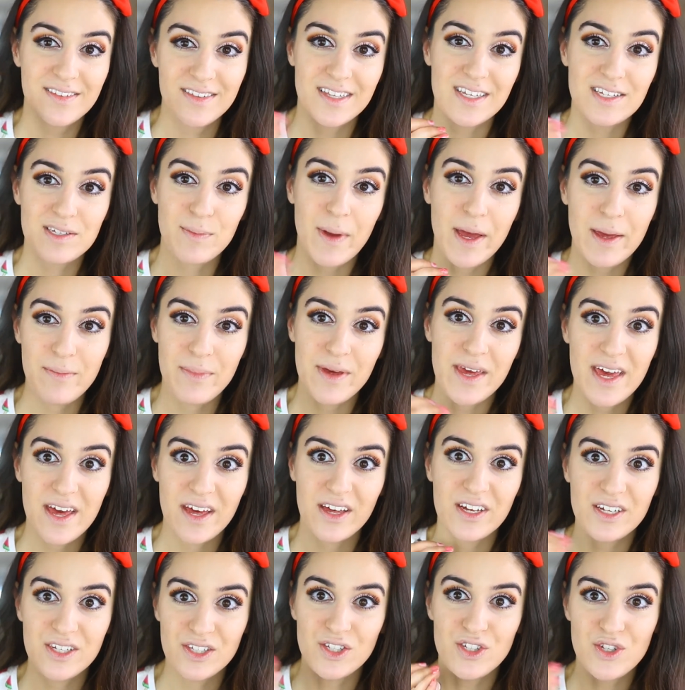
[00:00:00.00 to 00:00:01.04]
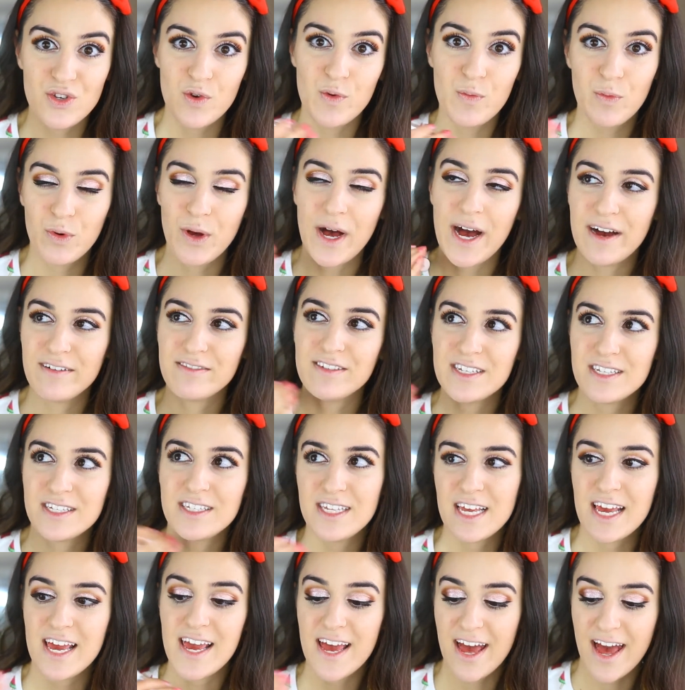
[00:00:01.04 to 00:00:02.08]
this might be a good dupe. We'll have to
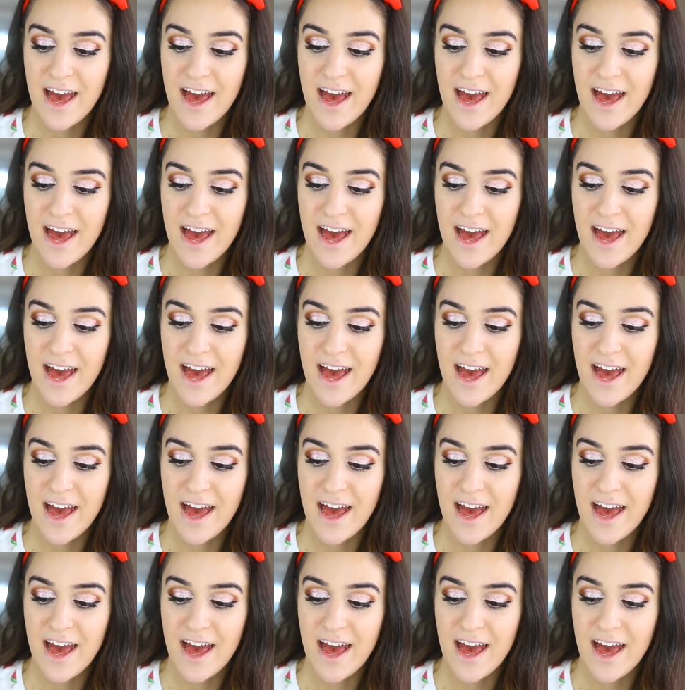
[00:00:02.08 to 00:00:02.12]
see